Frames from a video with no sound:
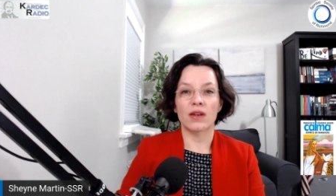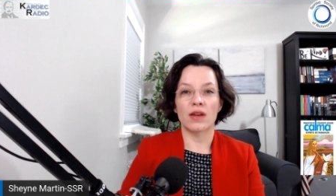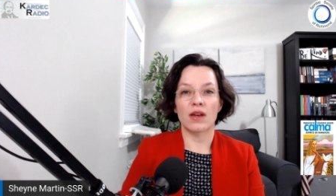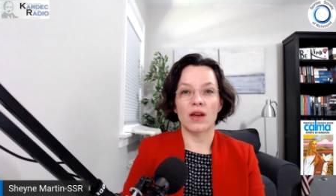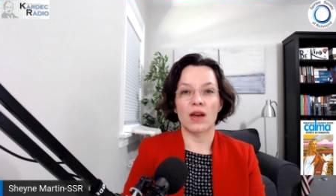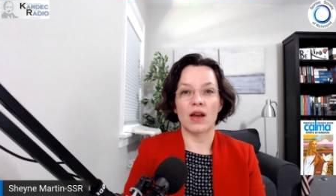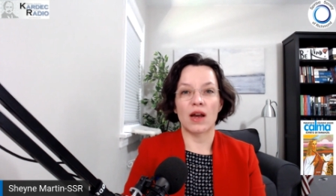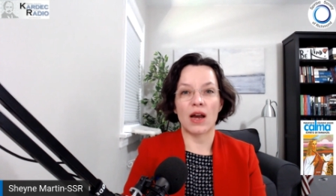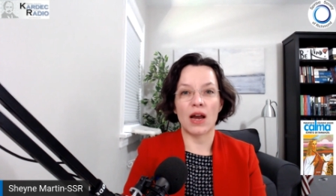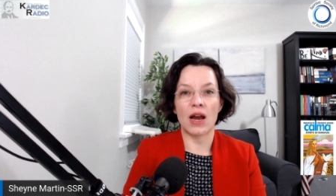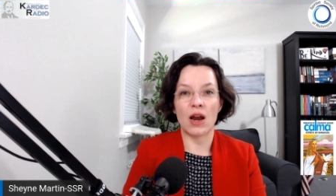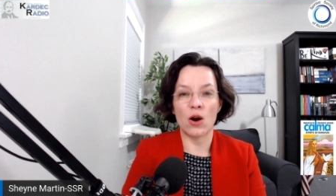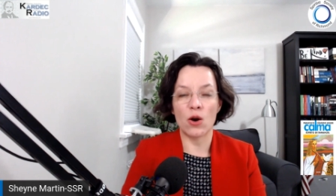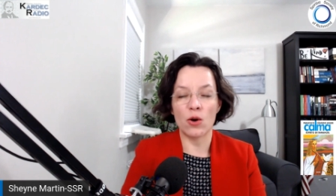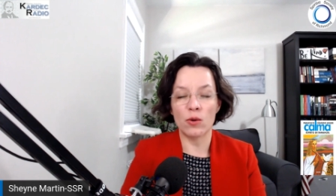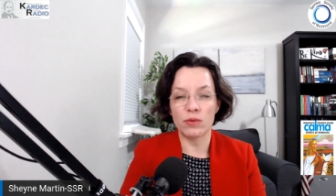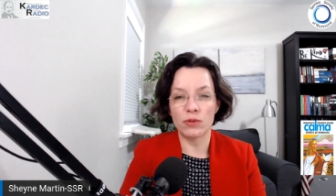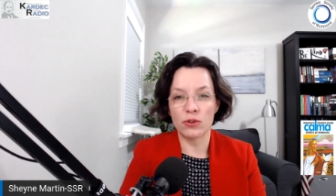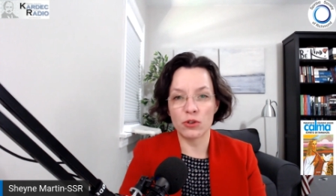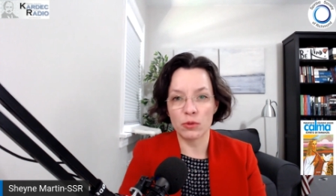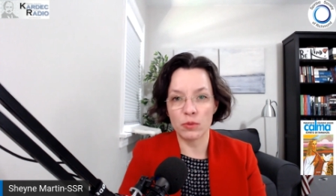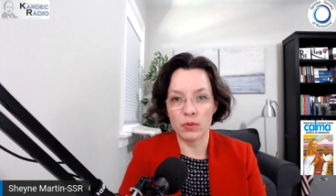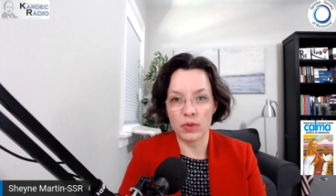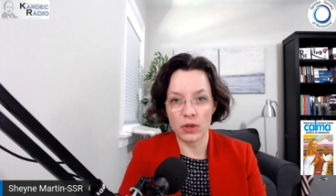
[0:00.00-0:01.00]
I hope
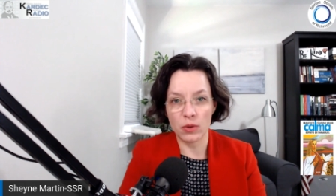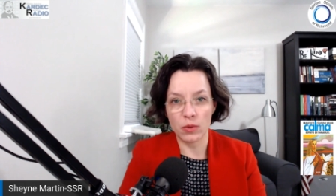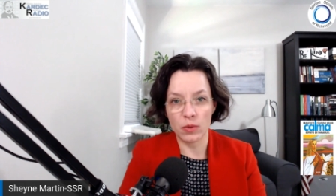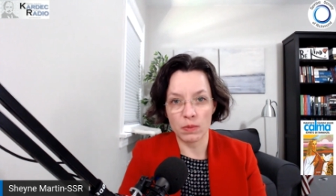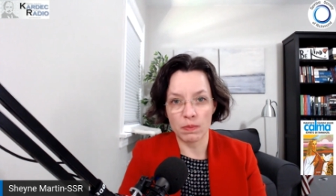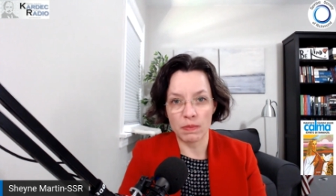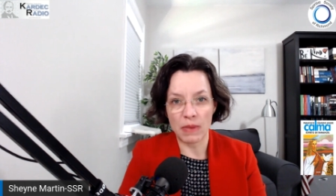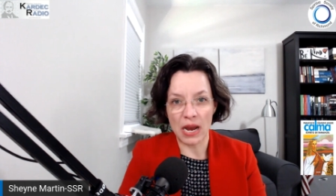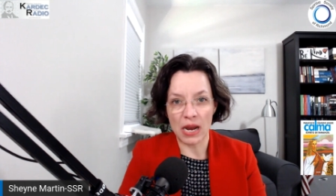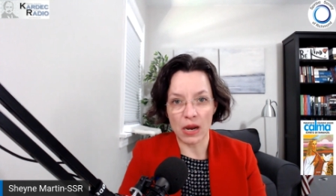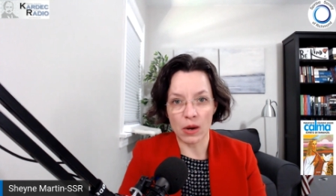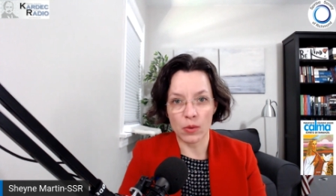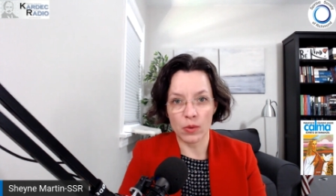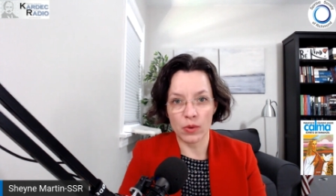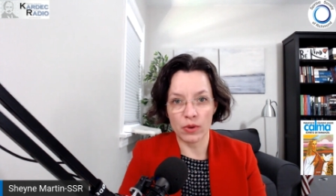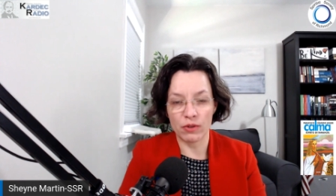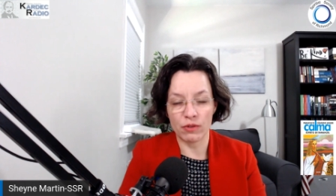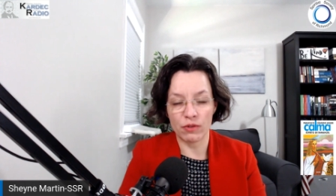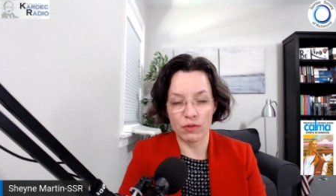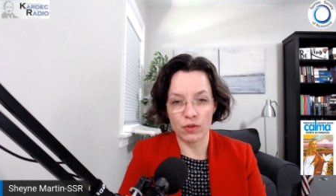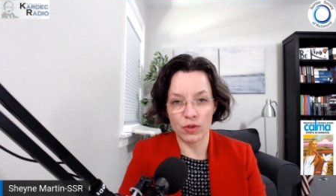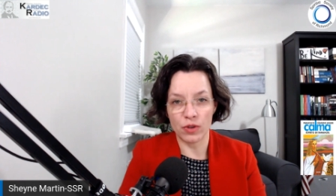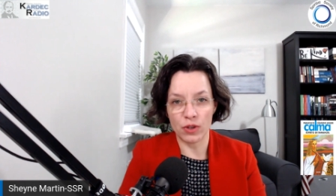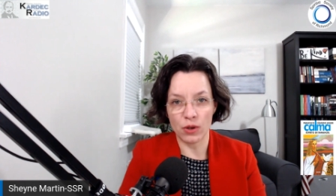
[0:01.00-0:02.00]
to be back
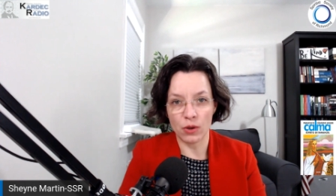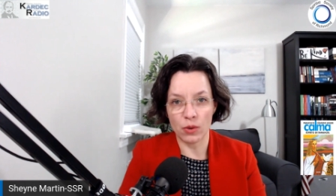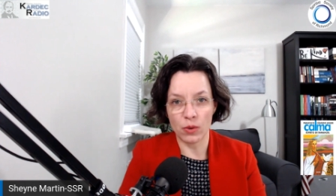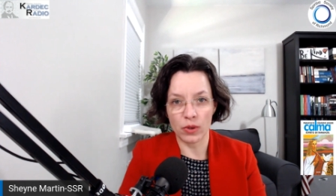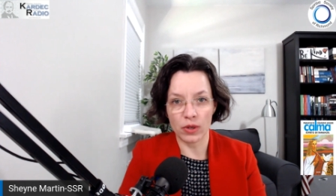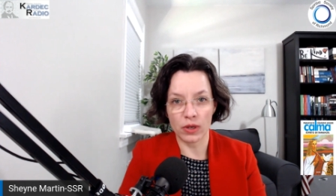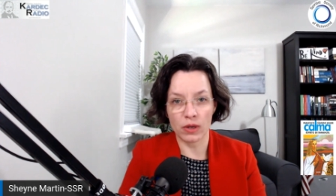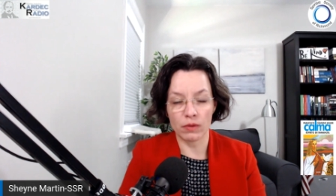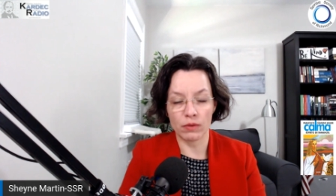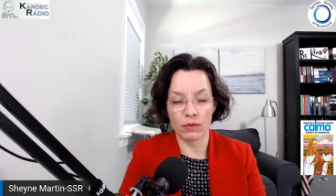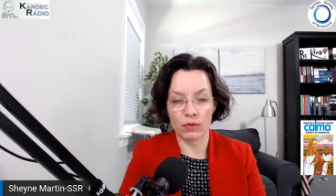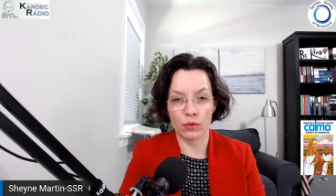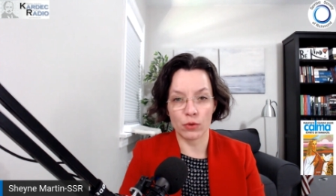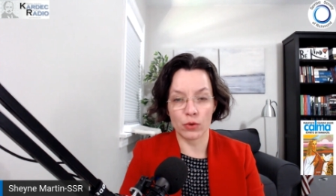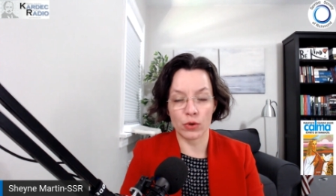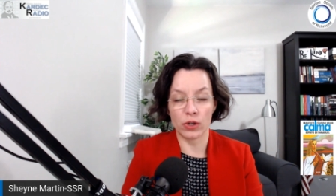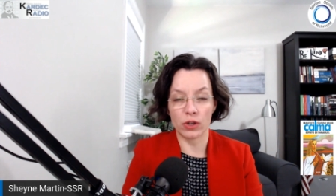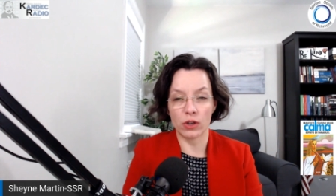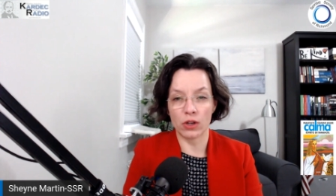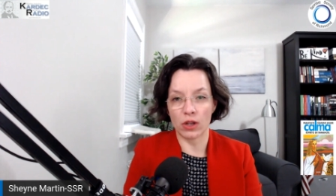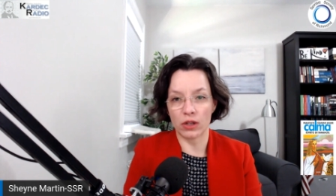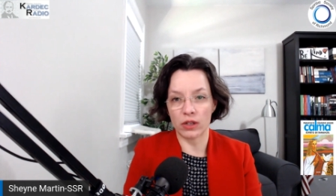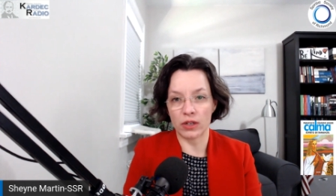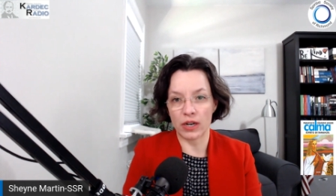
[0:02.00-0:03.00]
with you for
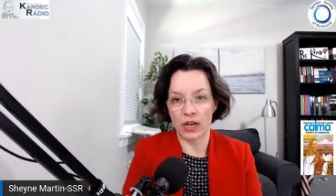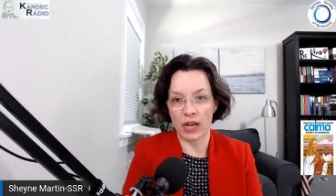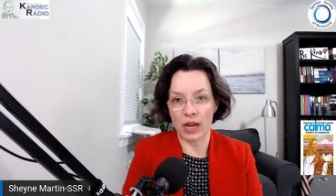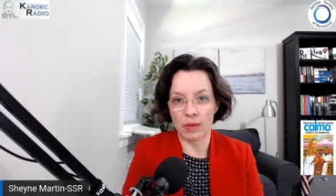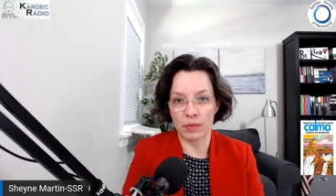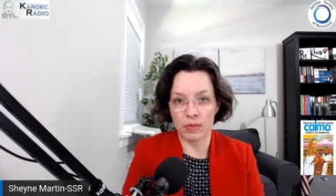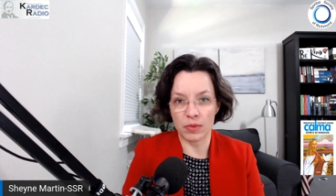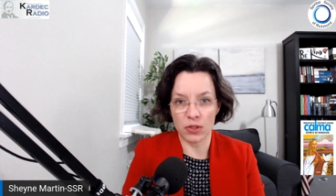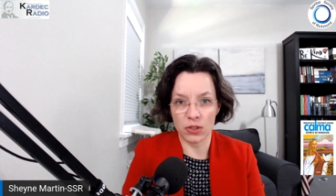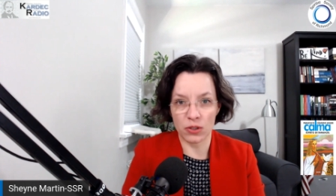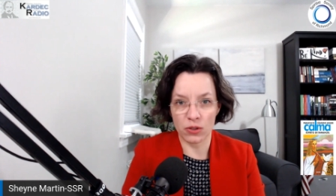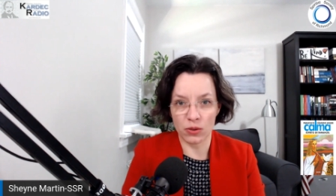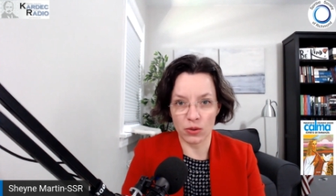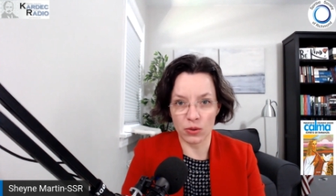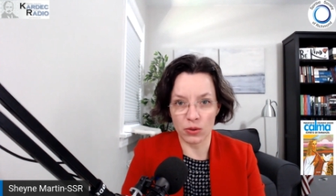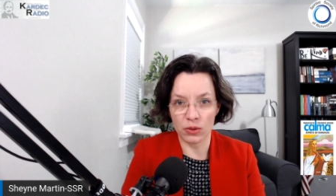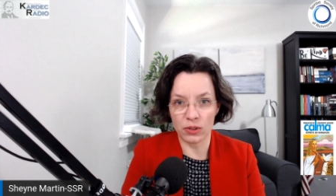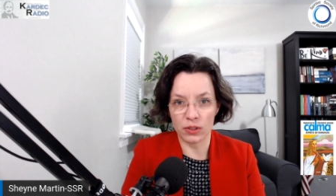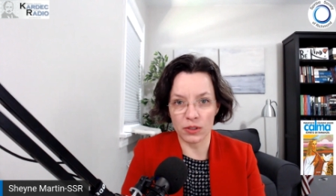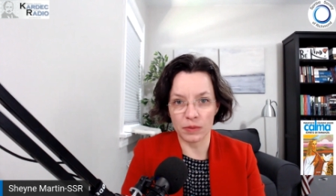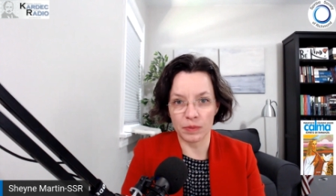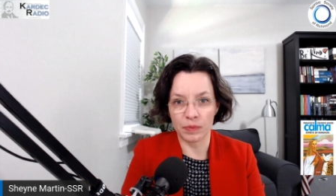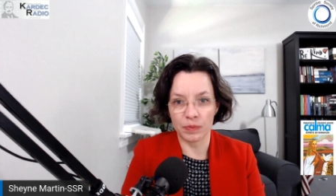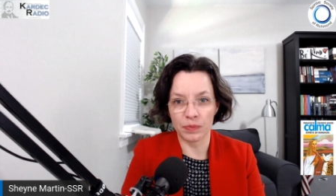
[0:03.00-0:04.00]
another
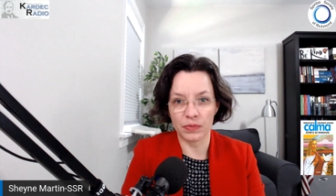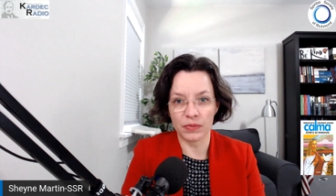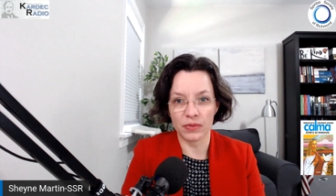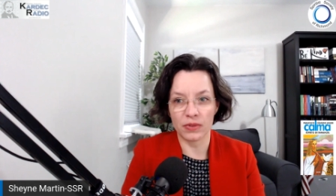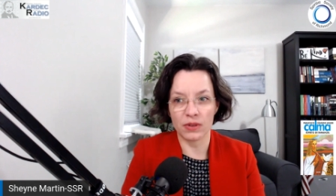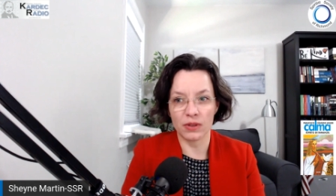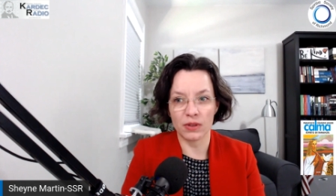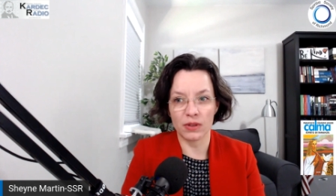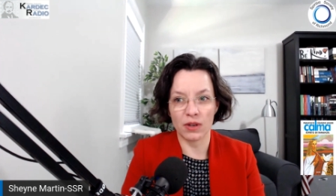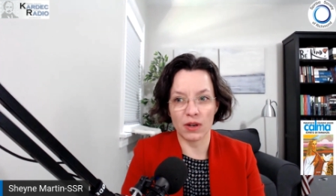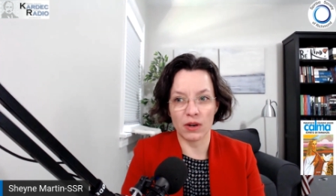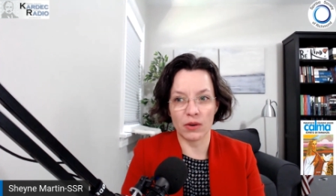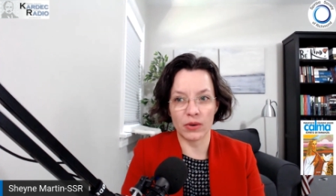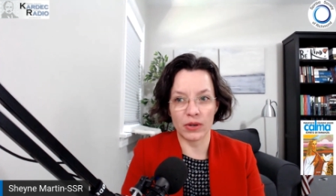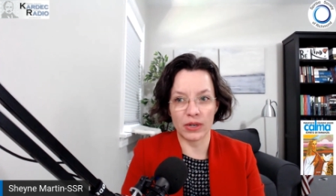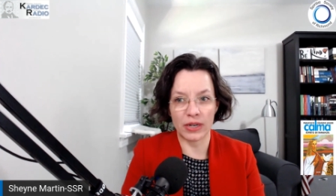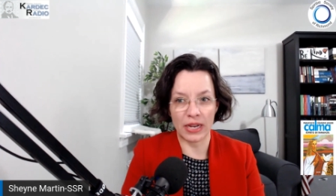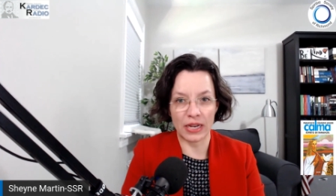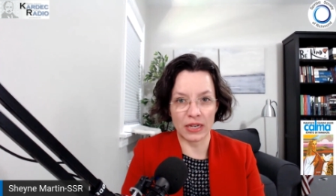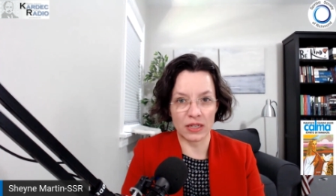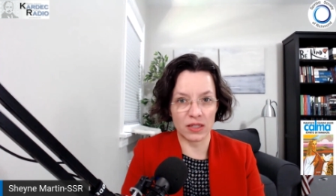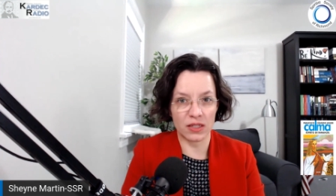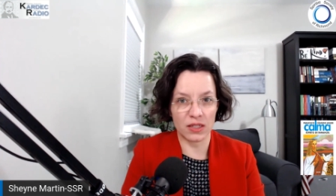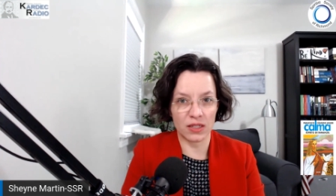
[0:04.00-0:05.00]
episode or
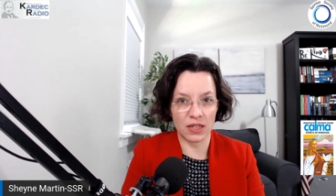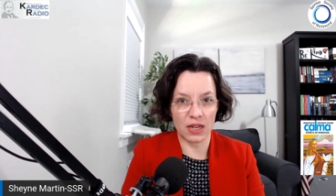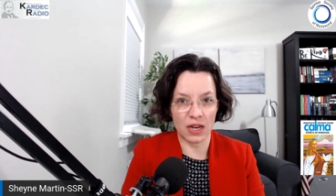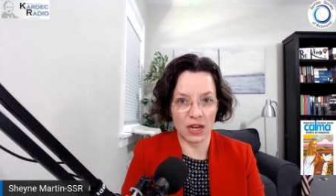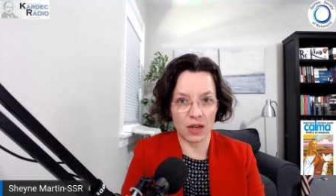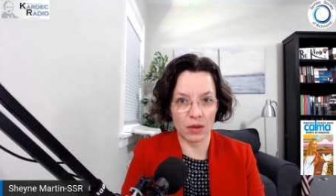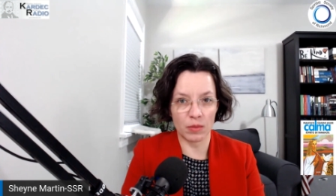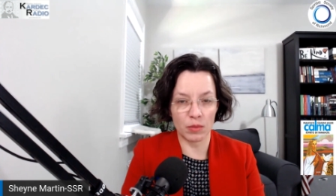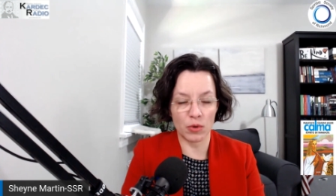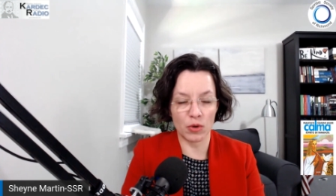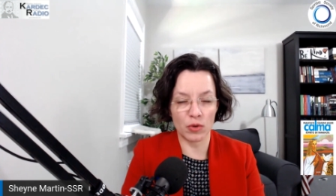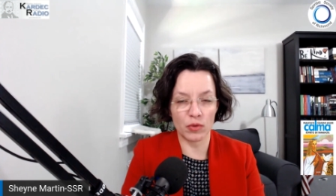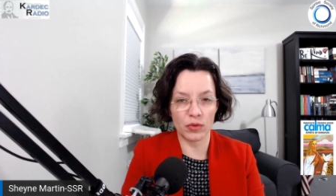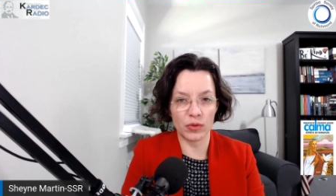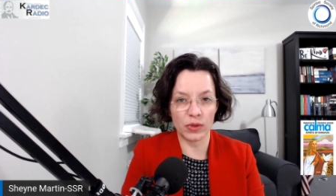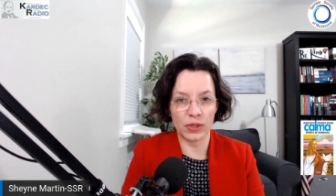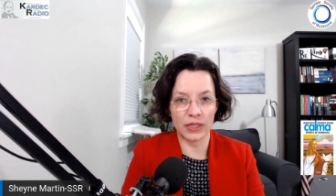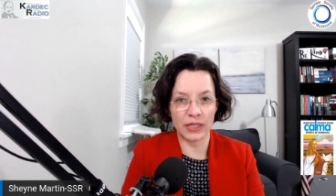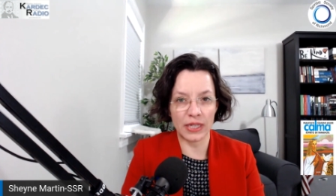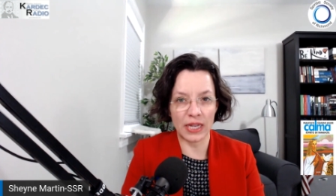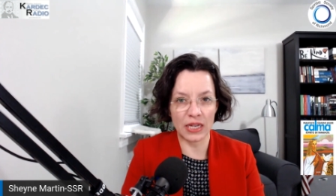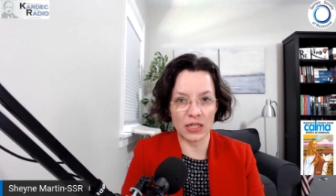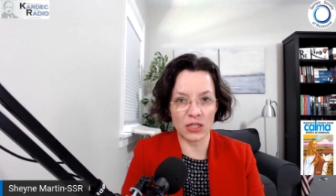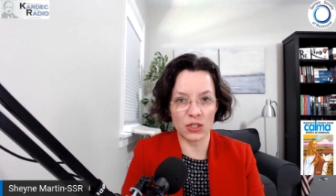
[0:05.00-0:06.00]
next time, hopefully
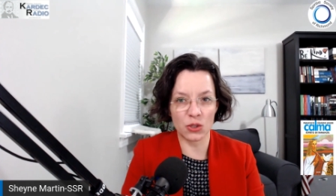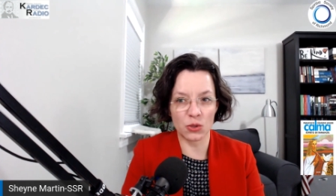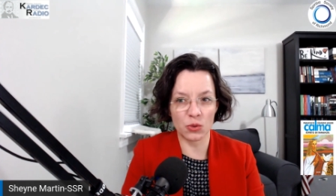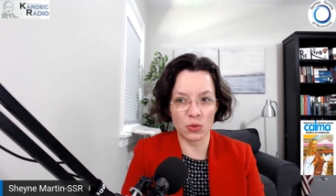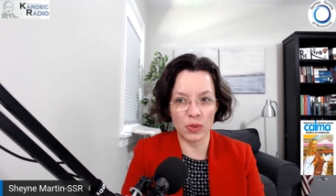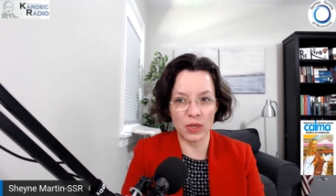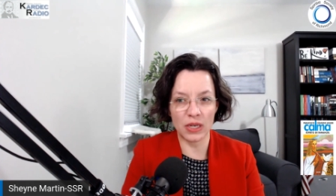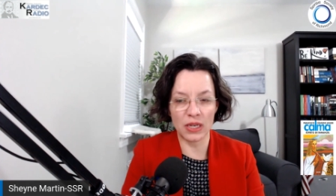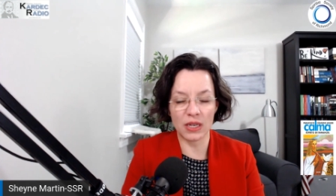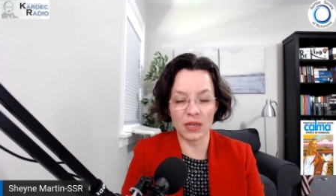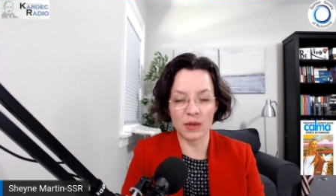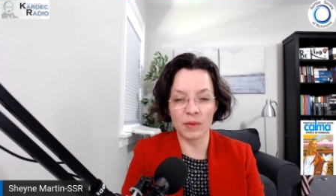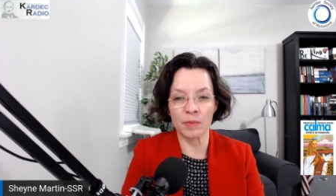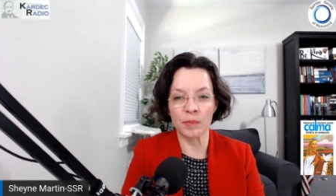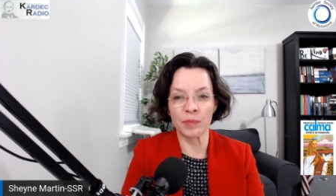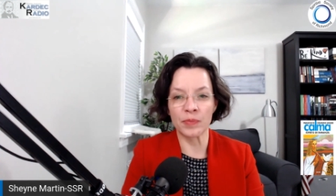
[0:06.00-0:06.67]
next week.